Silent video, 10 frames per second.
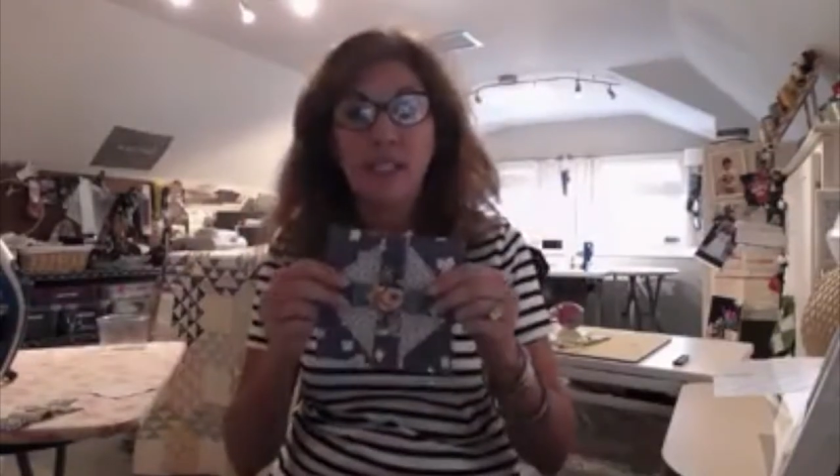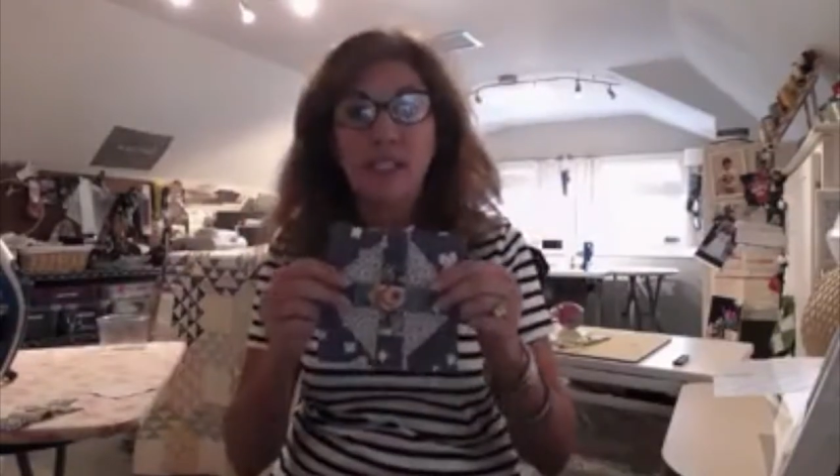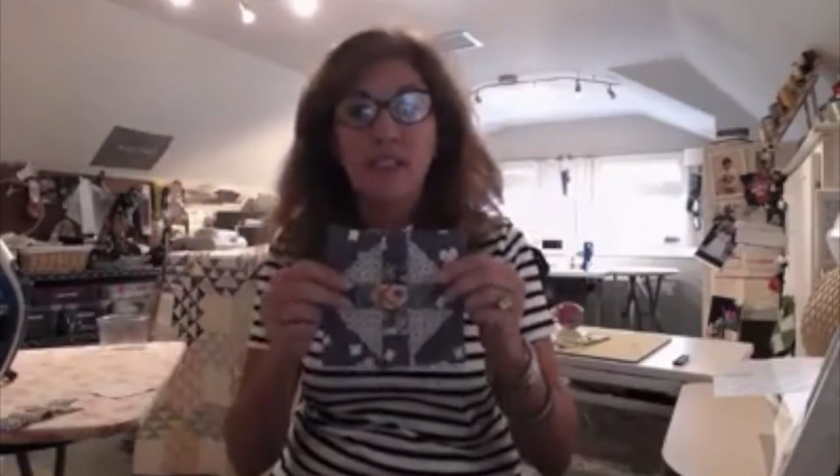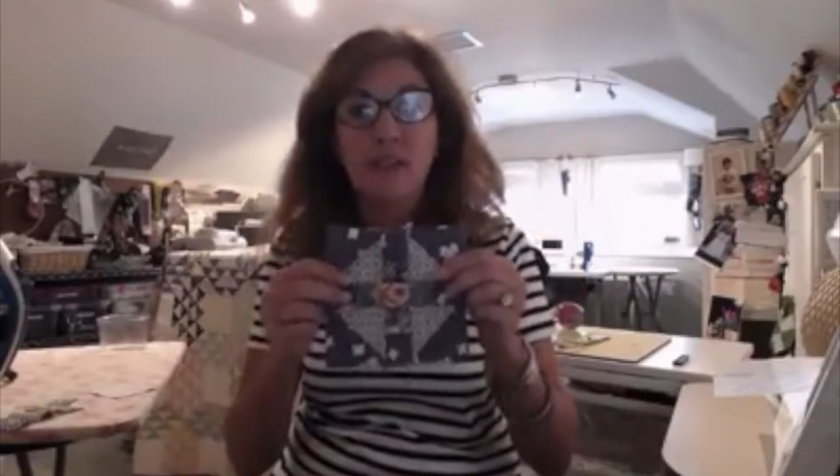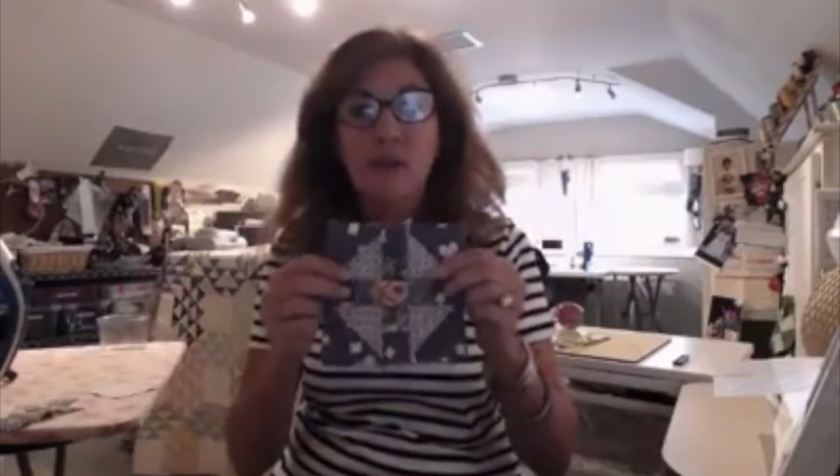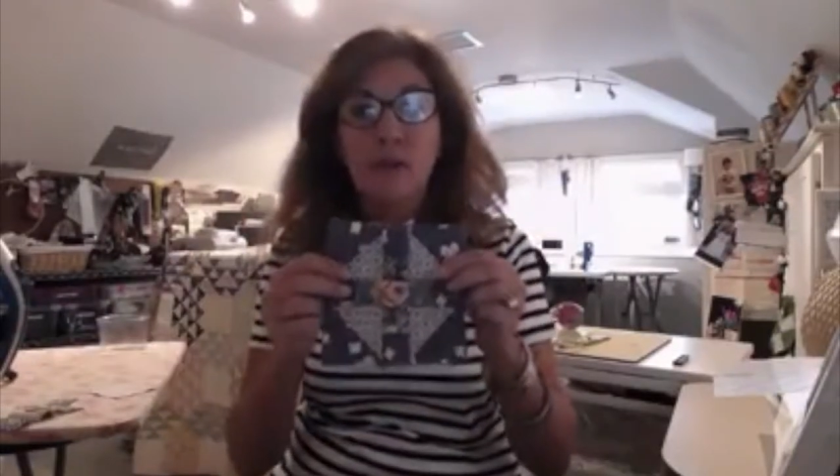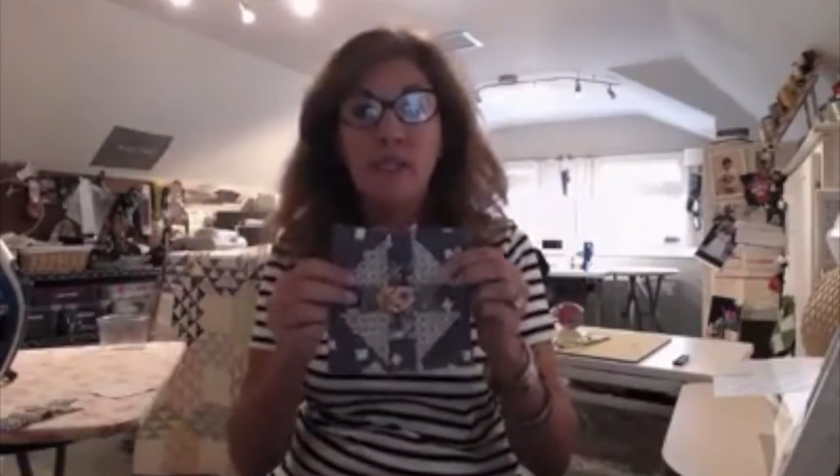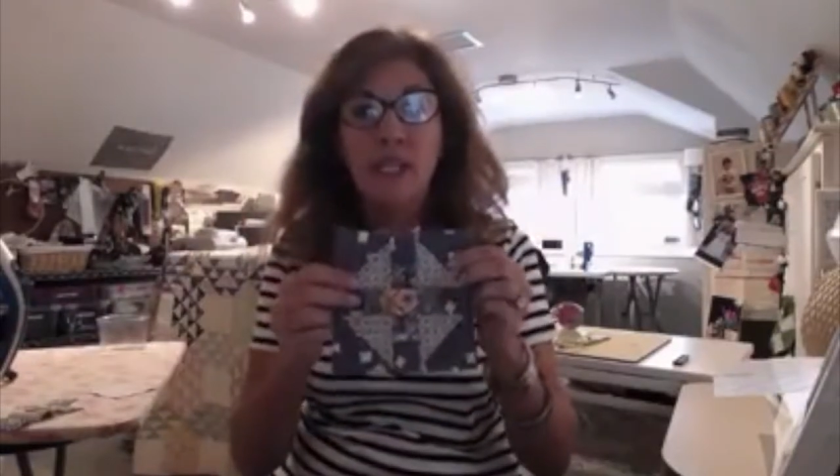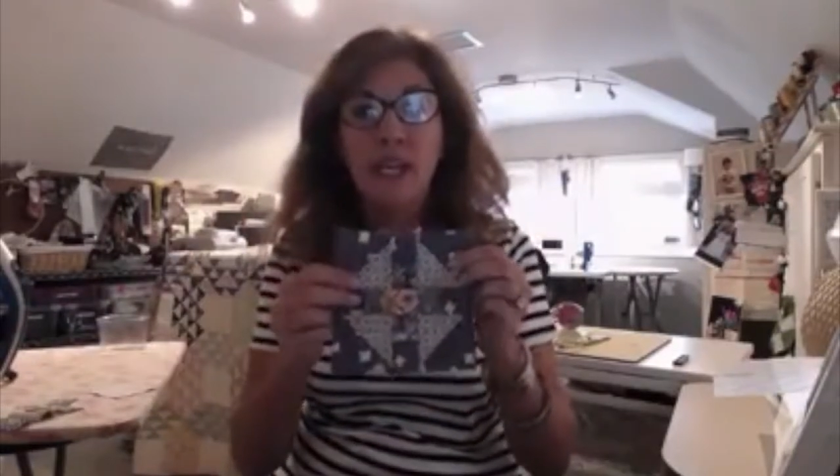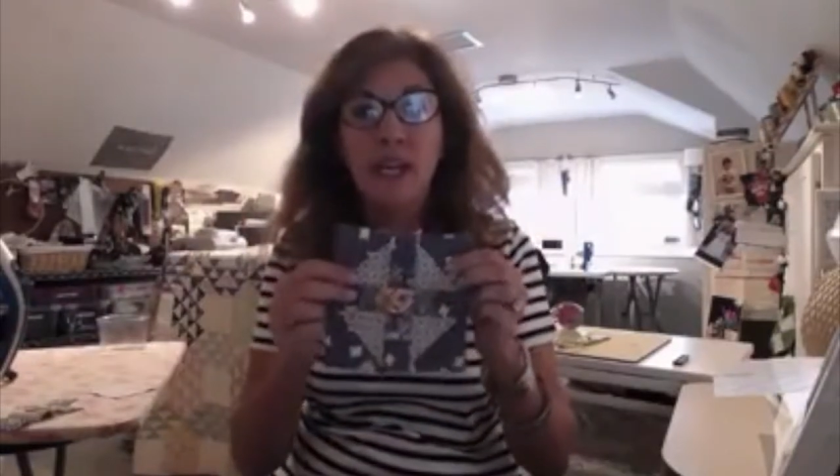It's going to
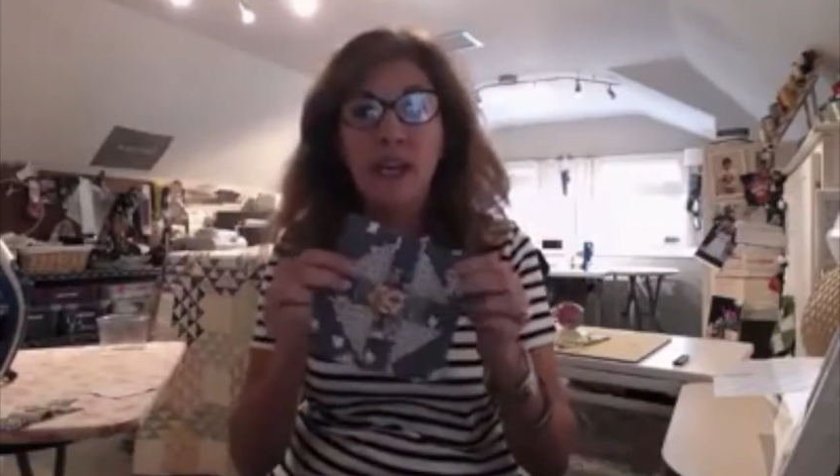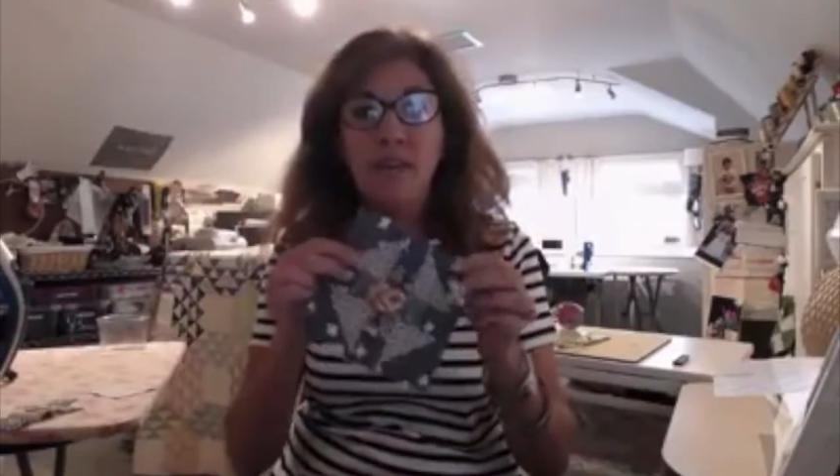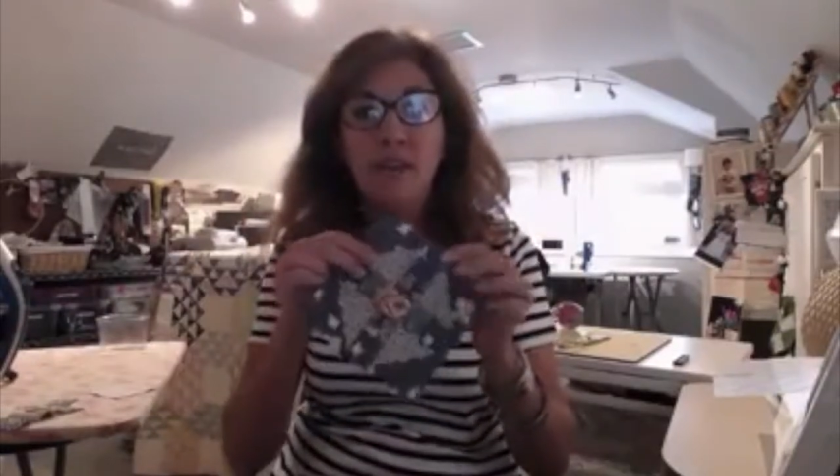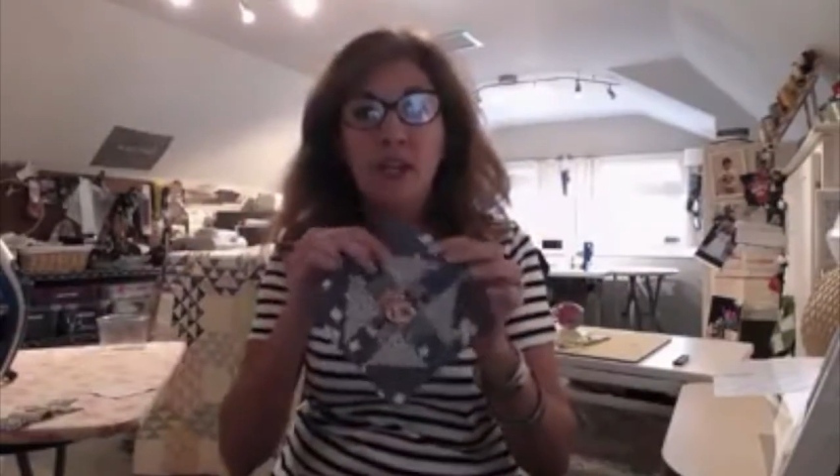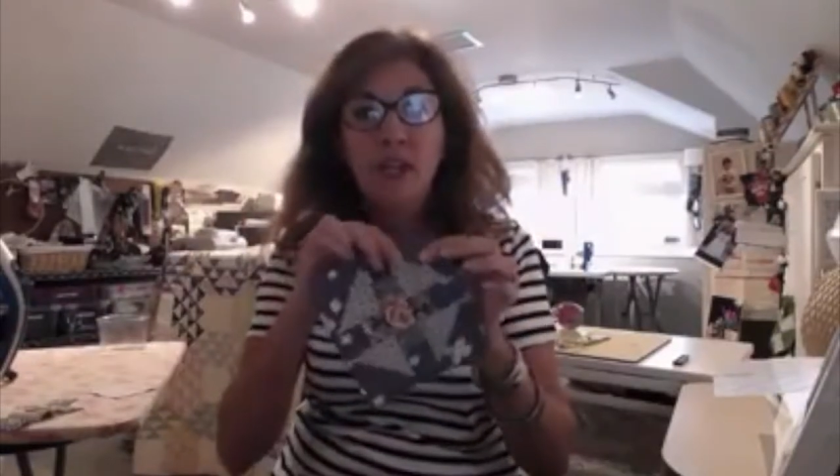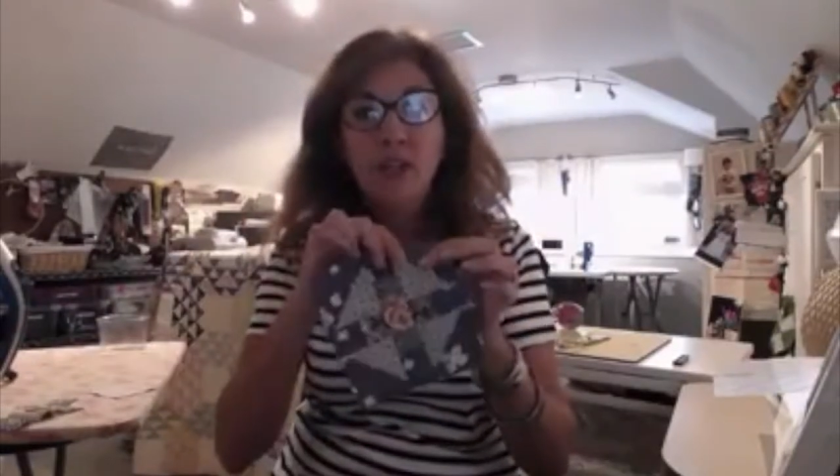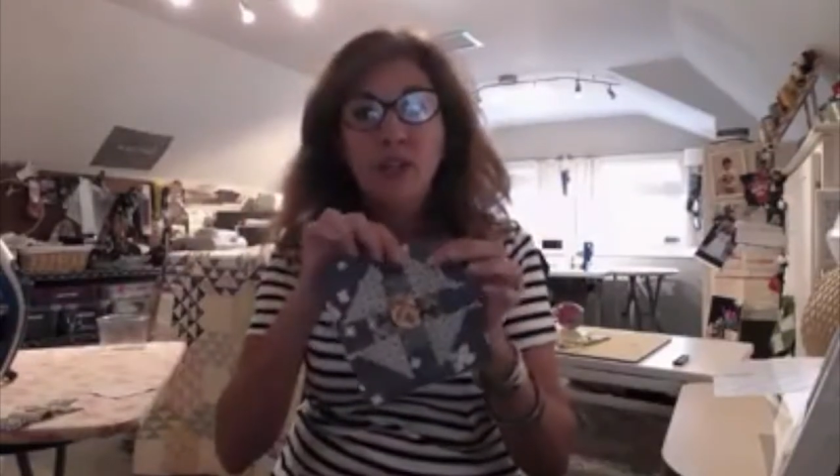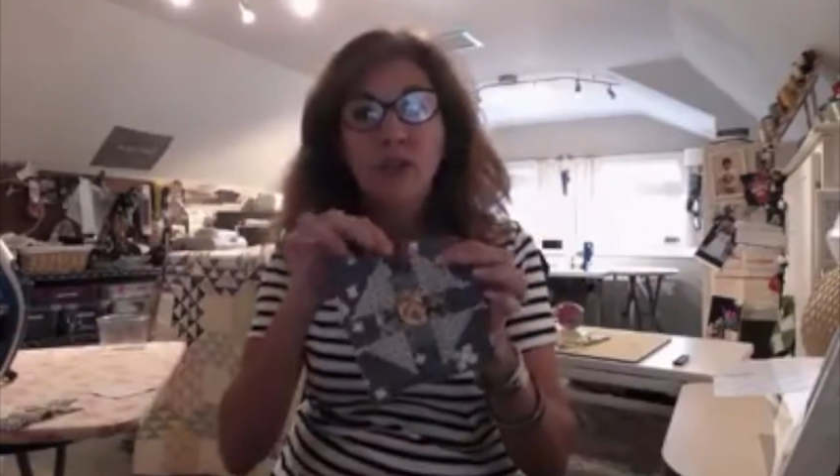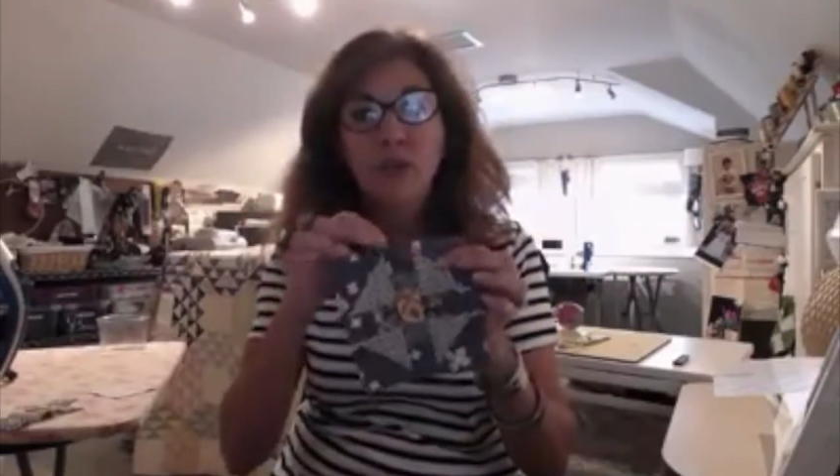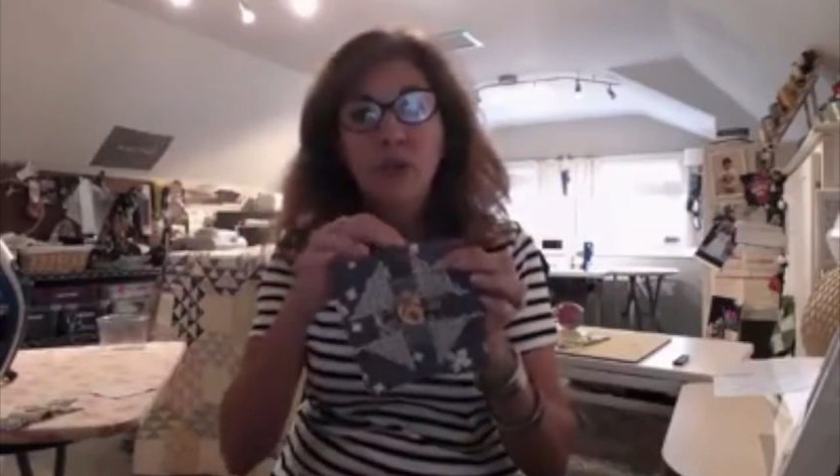have
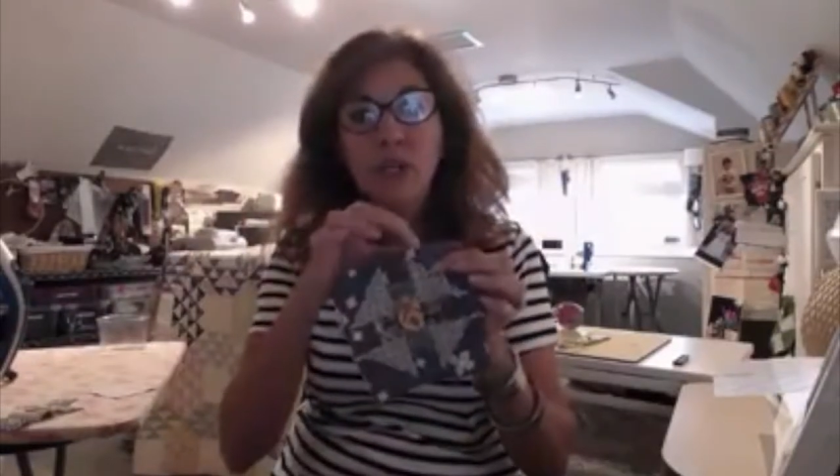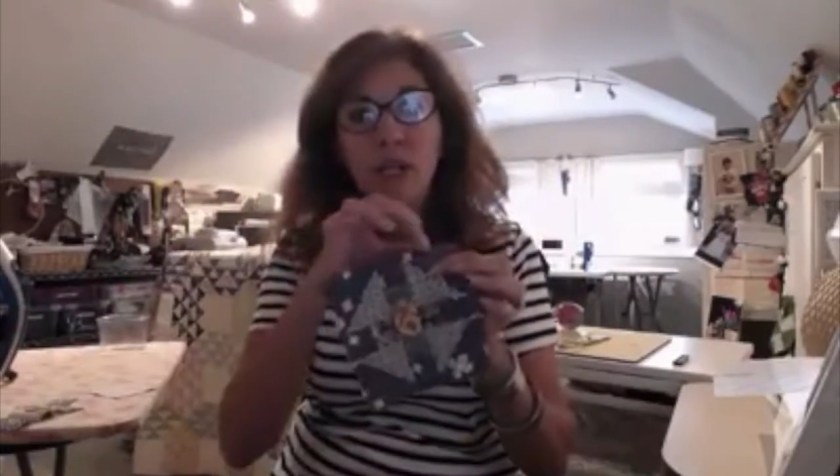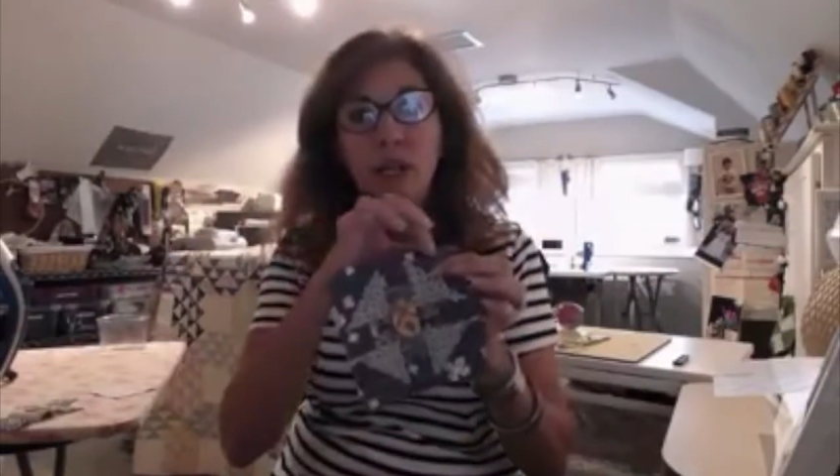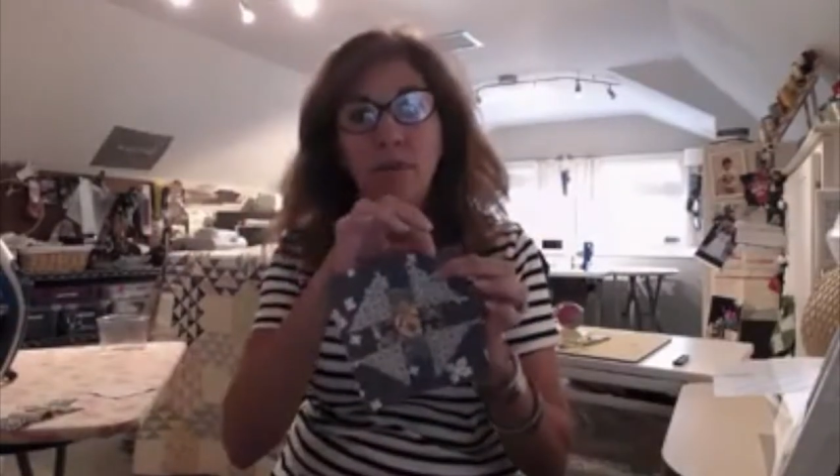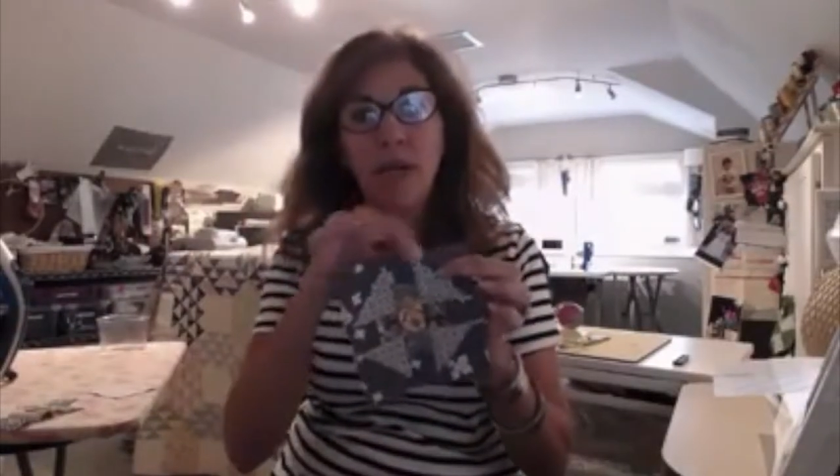your um,